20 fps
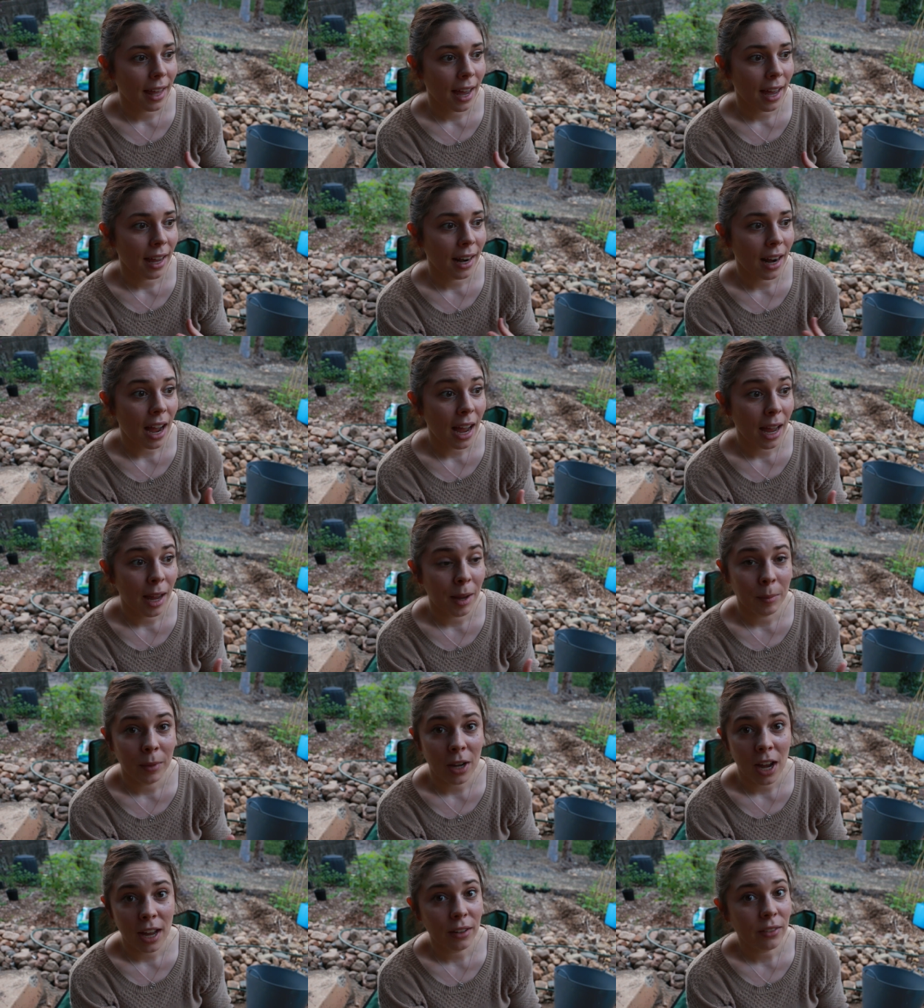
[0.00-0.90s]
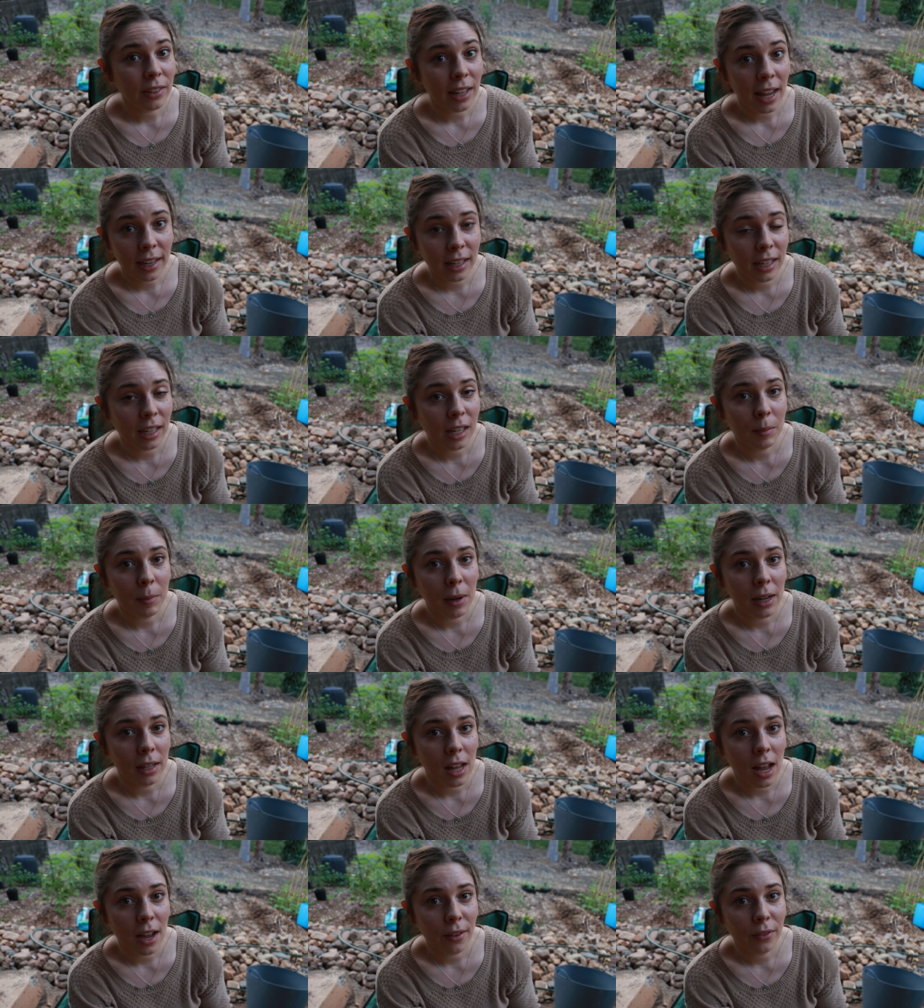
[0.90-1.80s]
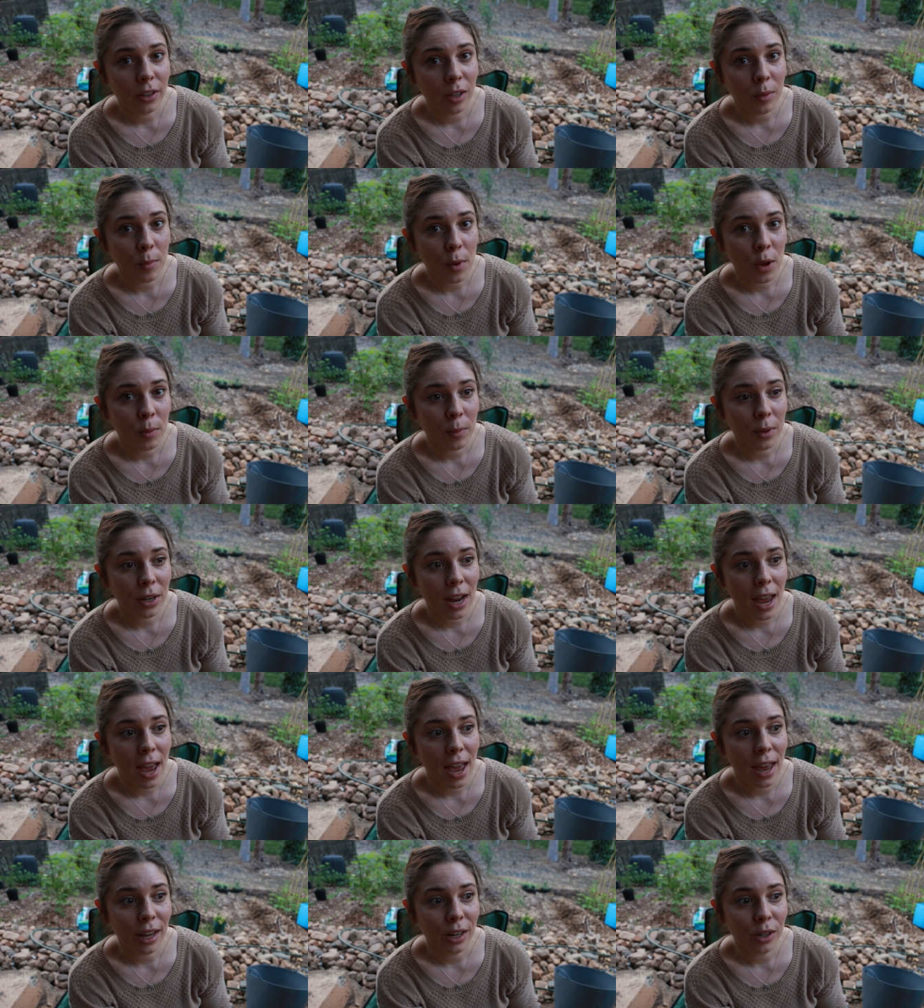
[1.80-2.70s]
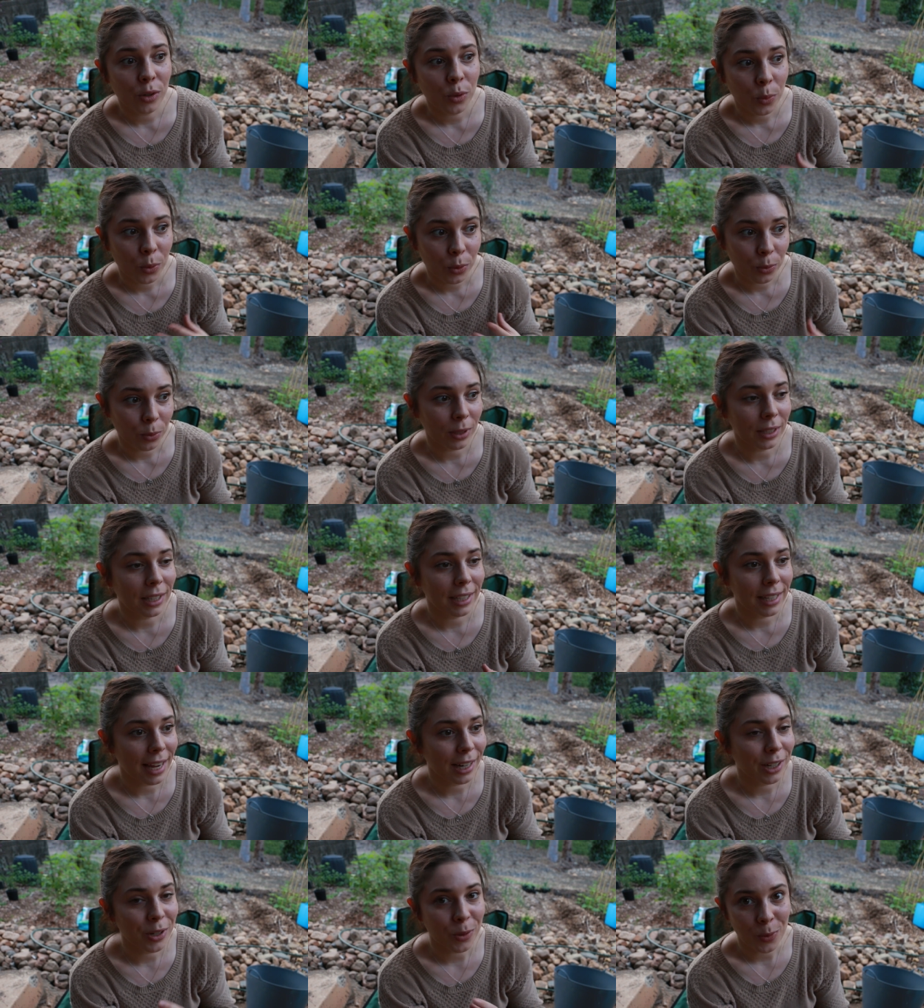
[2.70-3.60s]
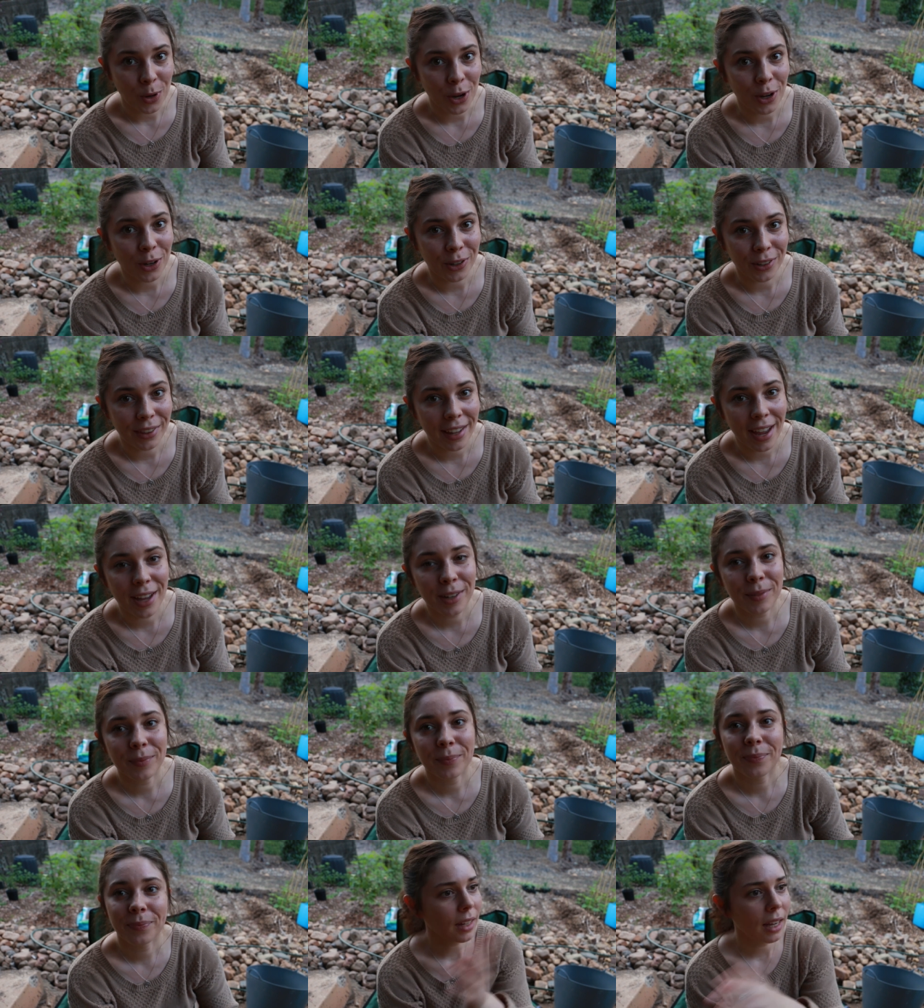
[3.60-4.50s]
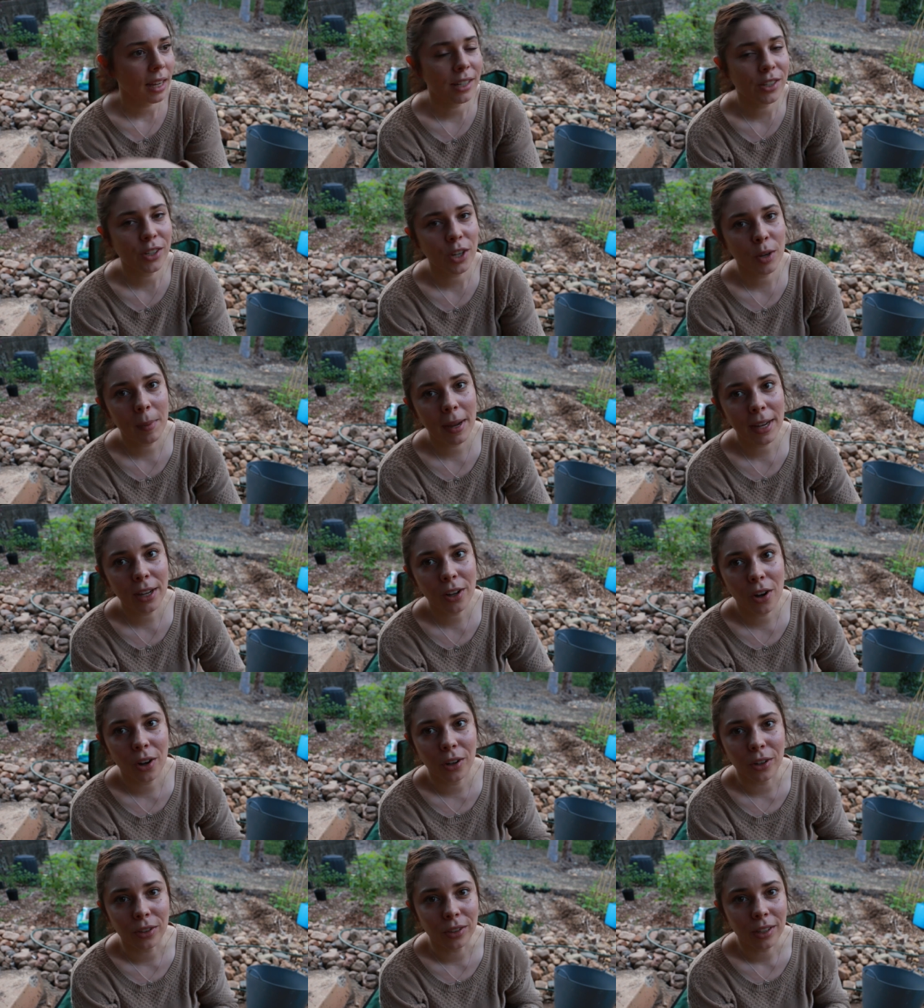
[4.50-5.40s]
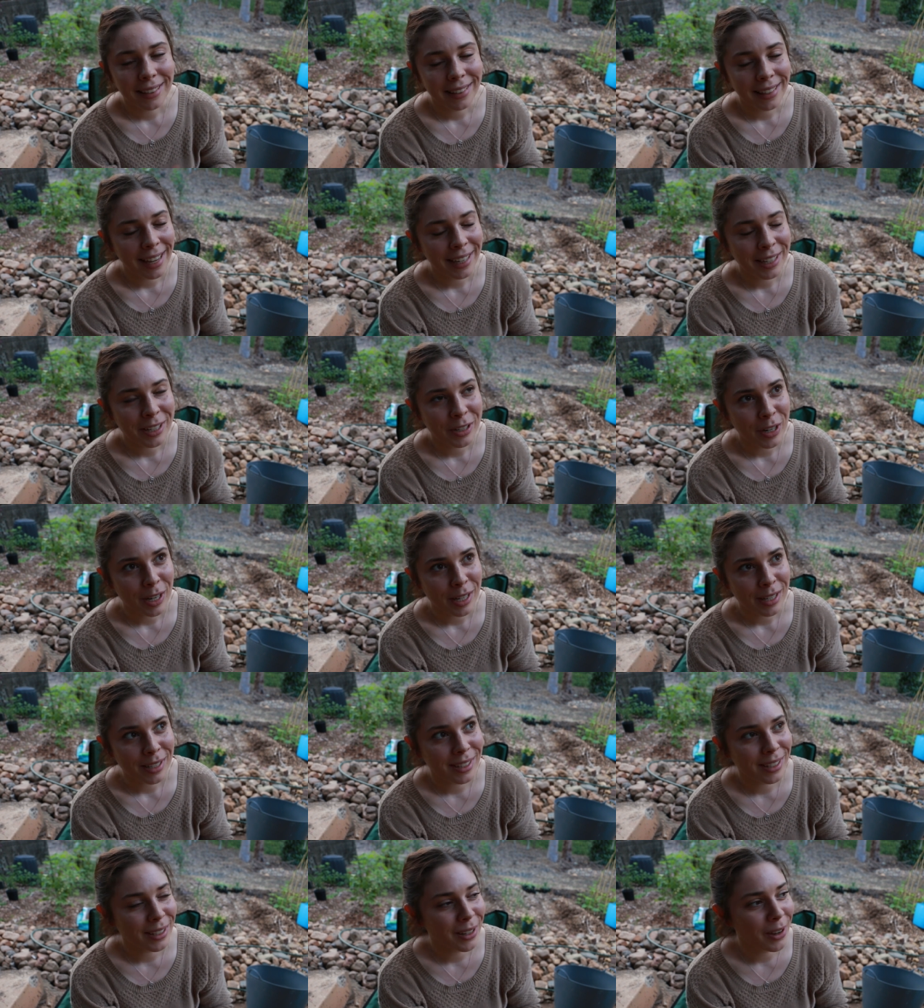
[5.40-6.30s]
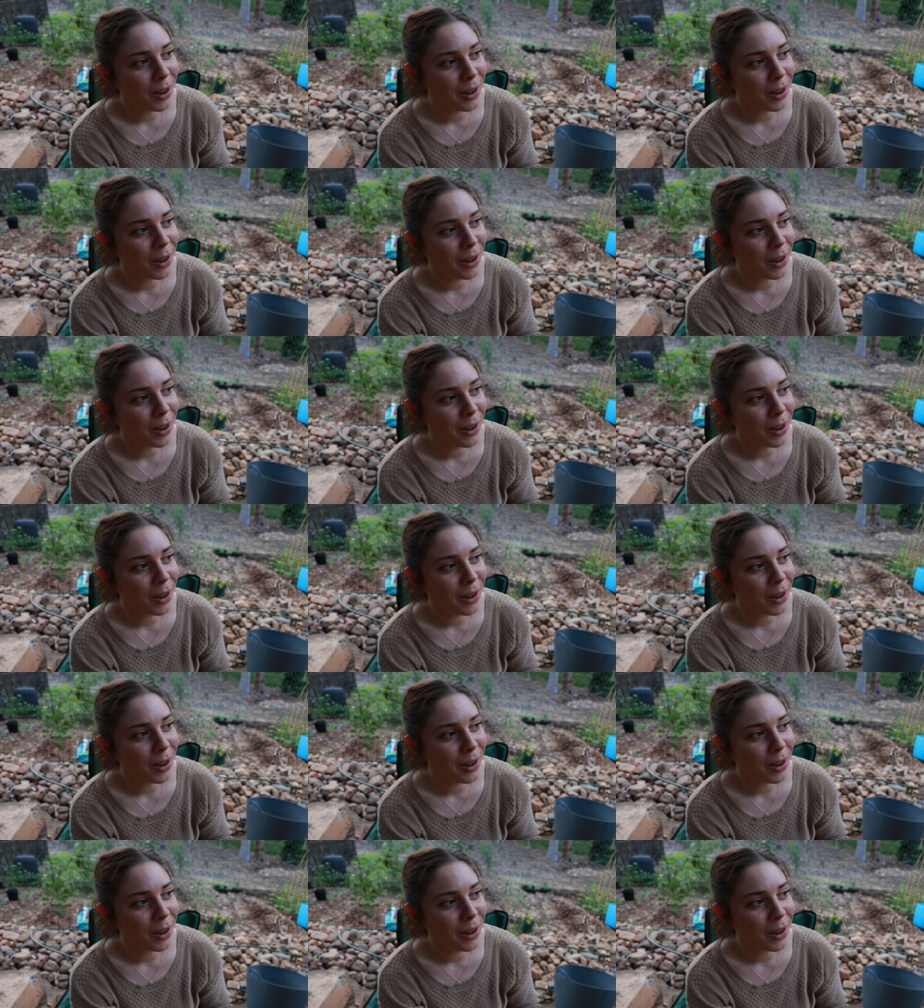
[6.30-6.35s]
that I am kind of lacking in my life at the moment and would really like to work on that. And so, my goal, like Jess